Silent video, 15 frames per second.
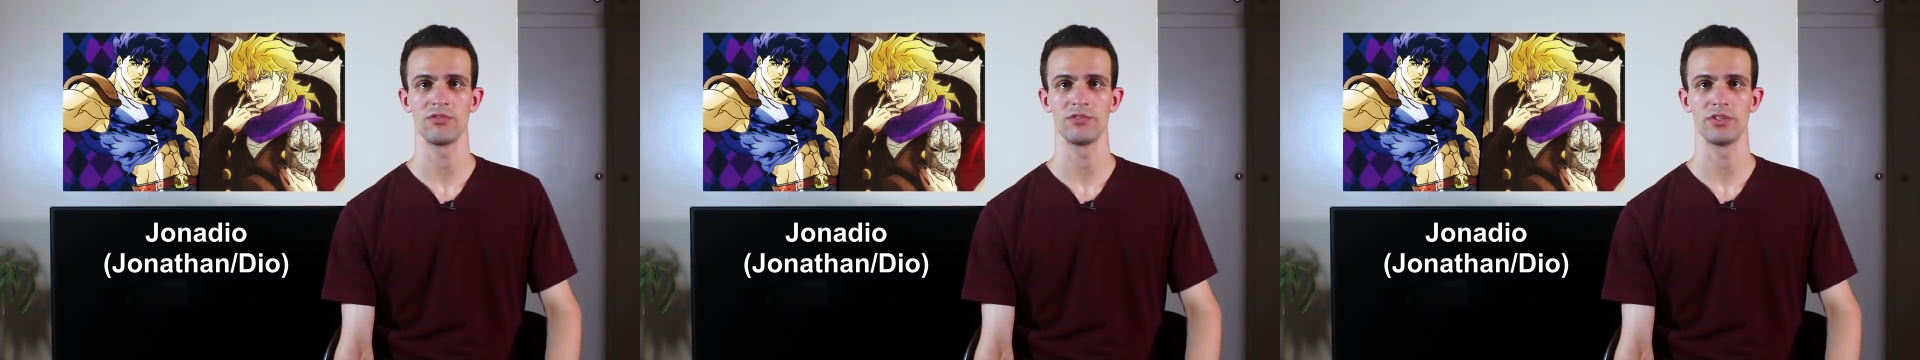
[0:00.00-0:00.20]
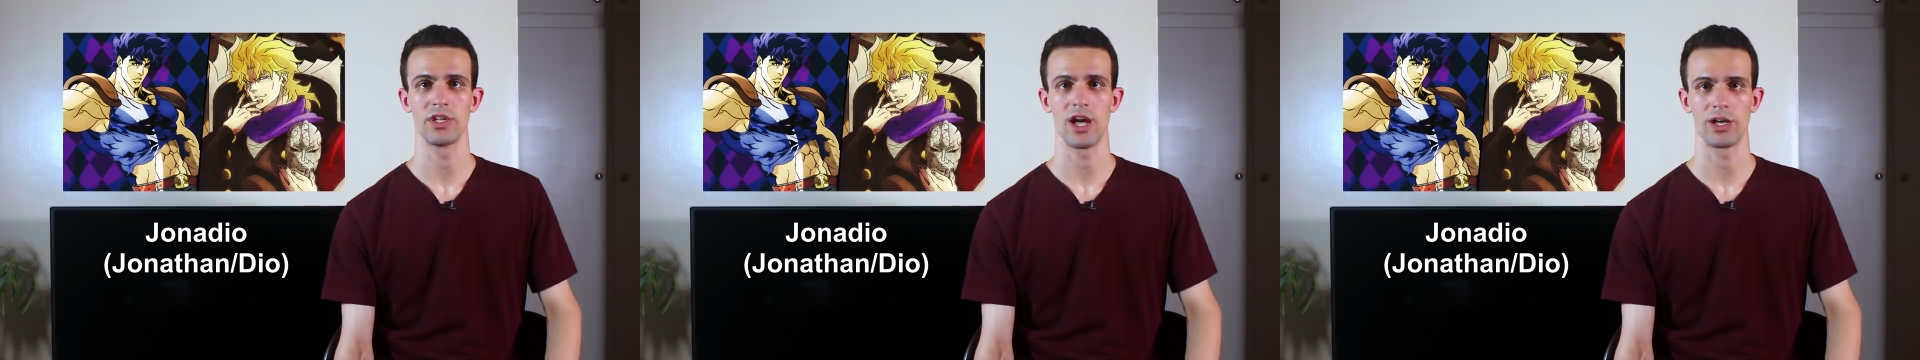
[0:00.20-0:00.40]

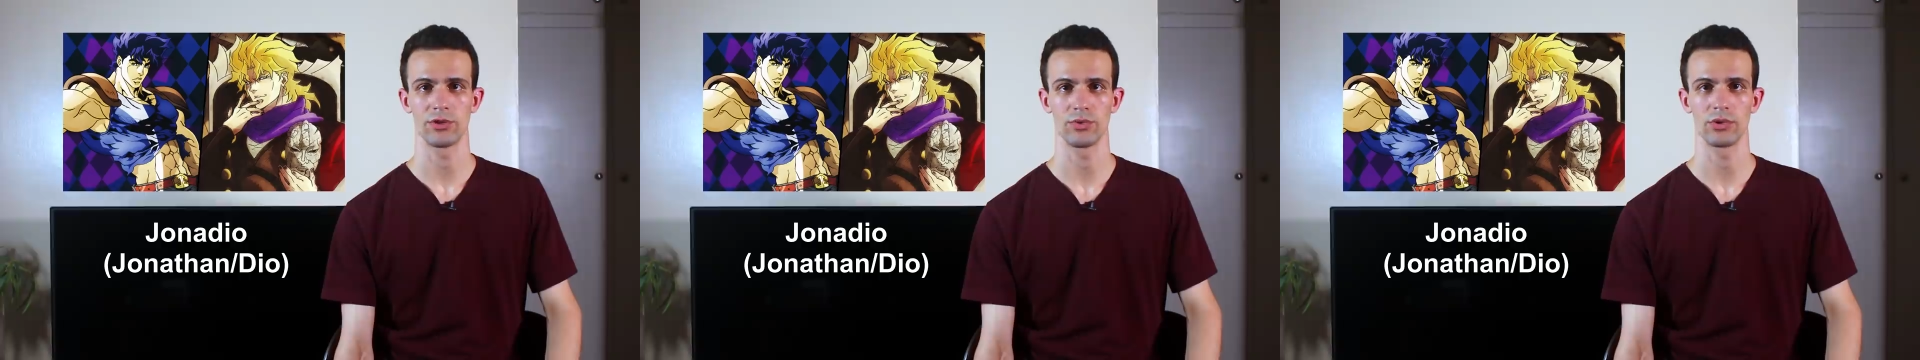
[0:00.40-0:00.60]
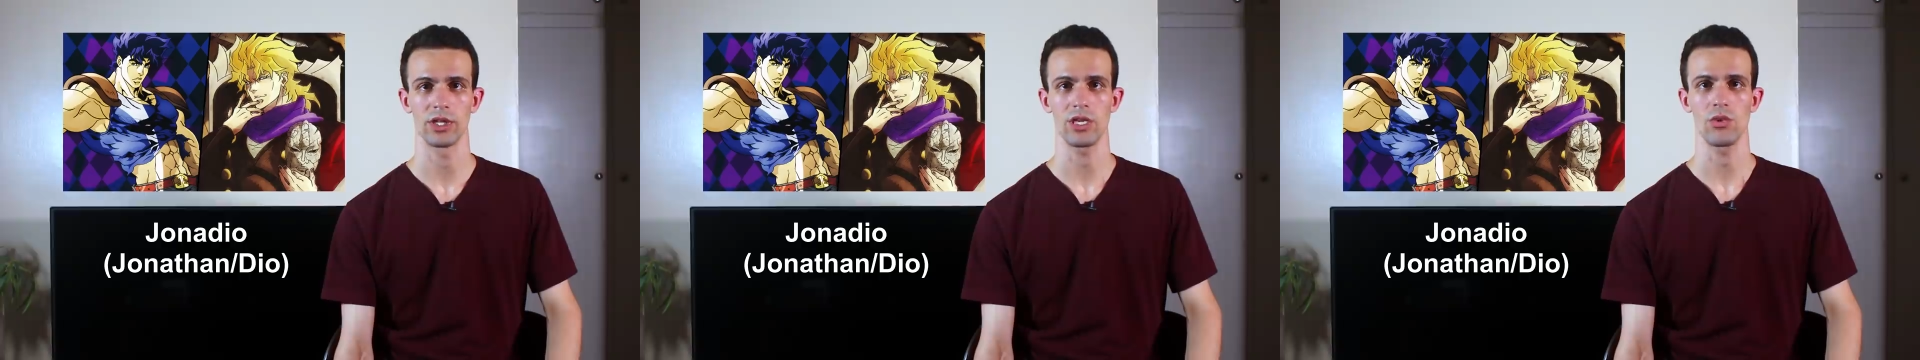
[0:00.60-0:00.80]
of not
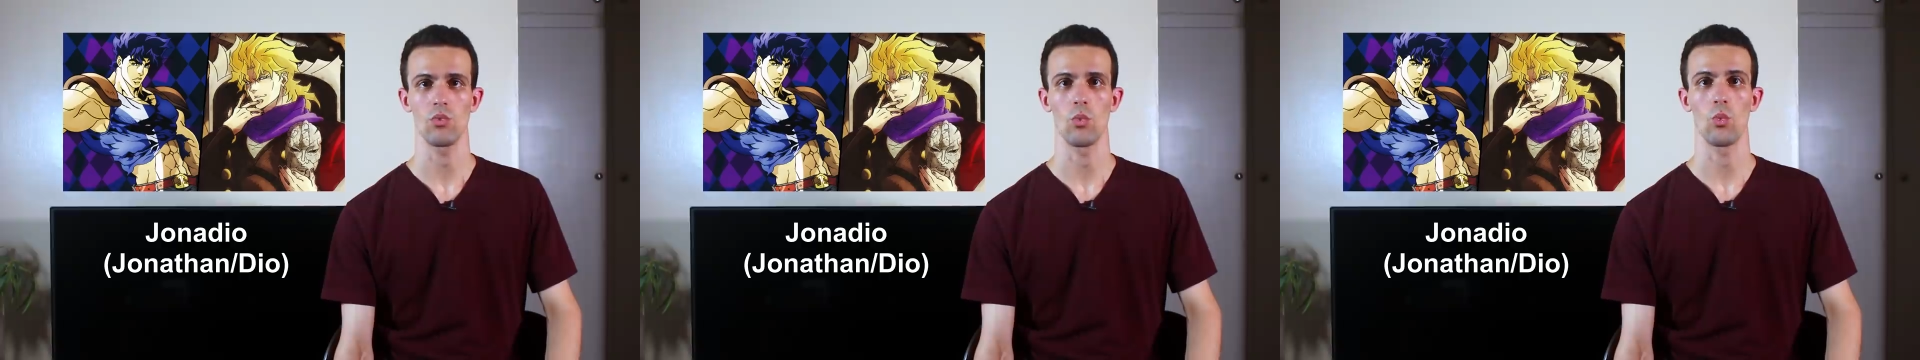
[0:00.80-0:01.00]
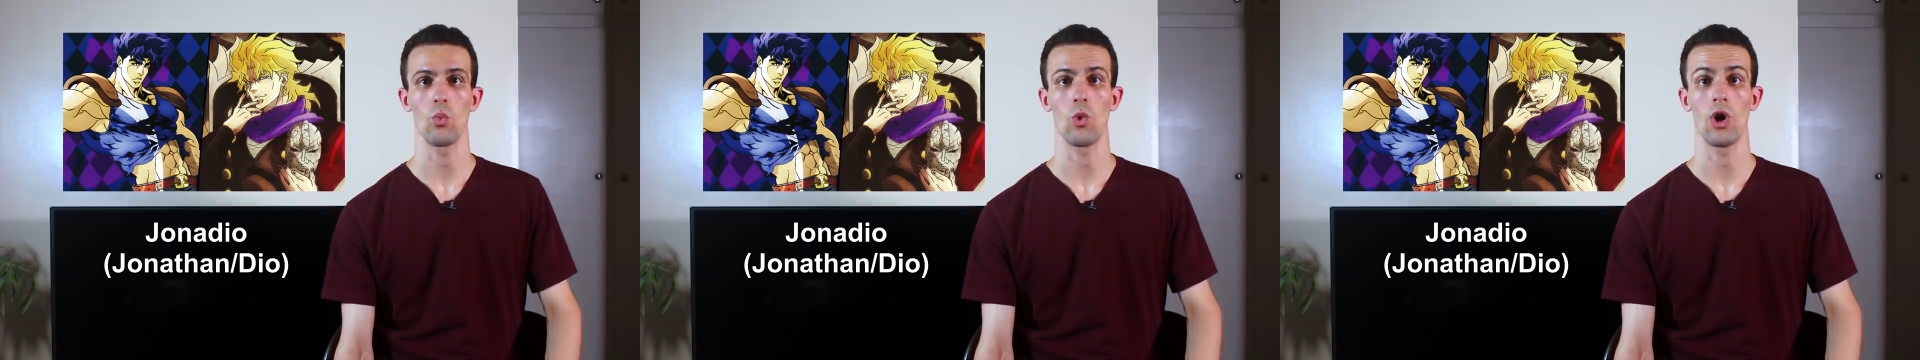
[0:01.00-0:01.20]
only
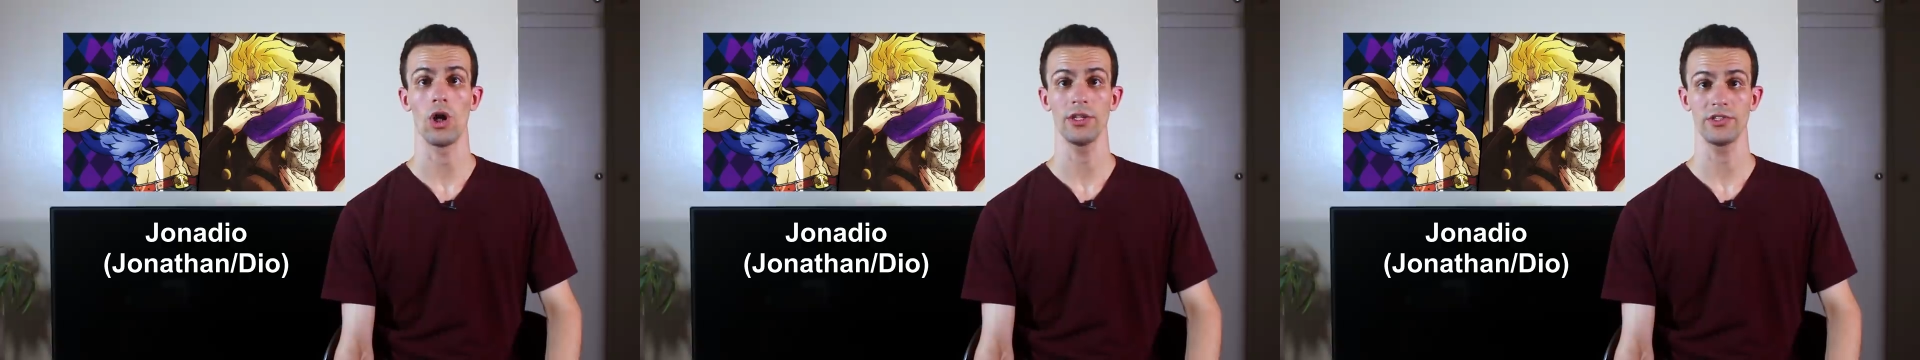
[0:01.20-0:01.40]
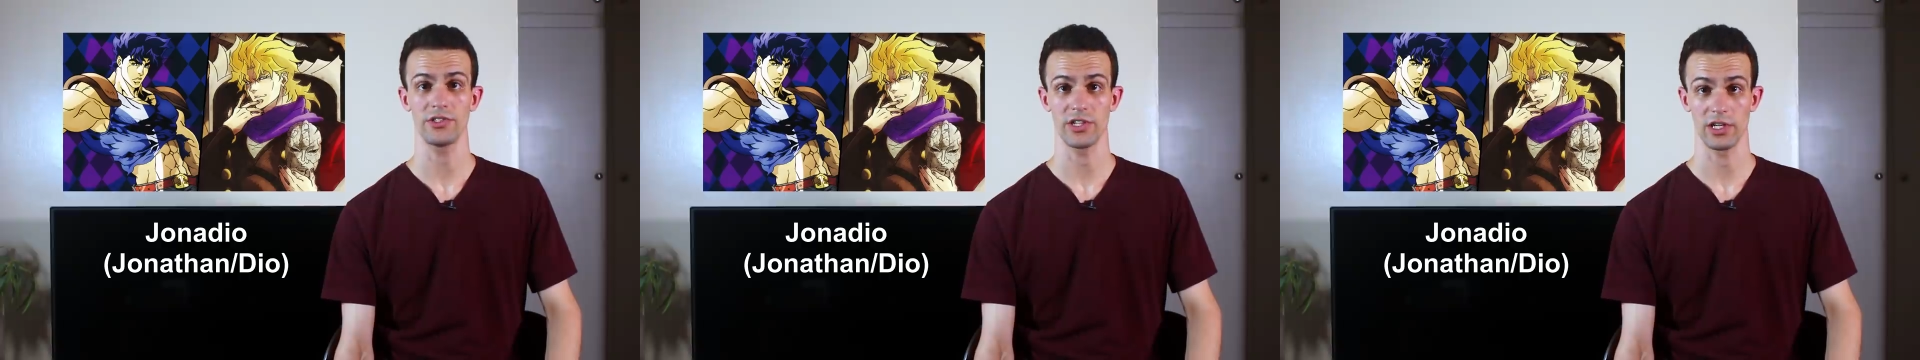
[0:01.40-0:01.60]

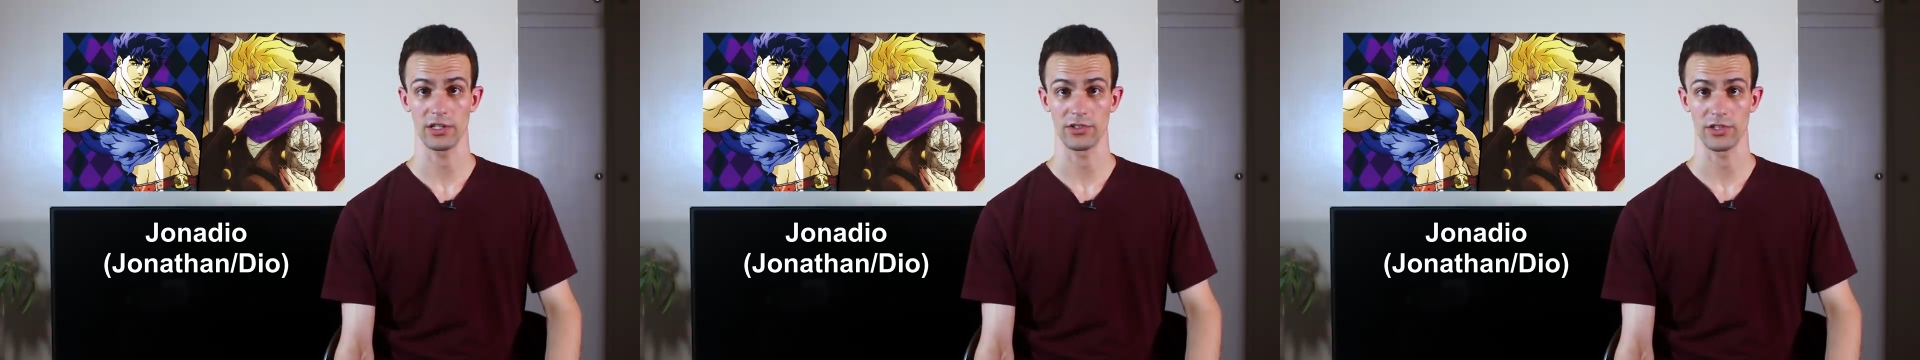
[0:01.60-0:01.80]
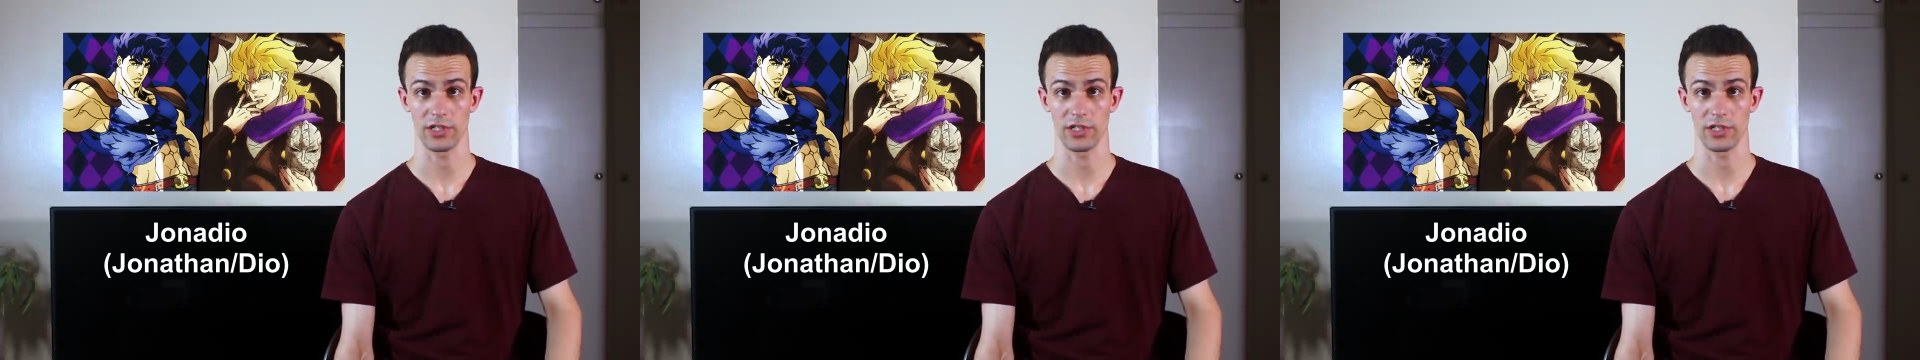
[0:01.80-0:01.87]
wanting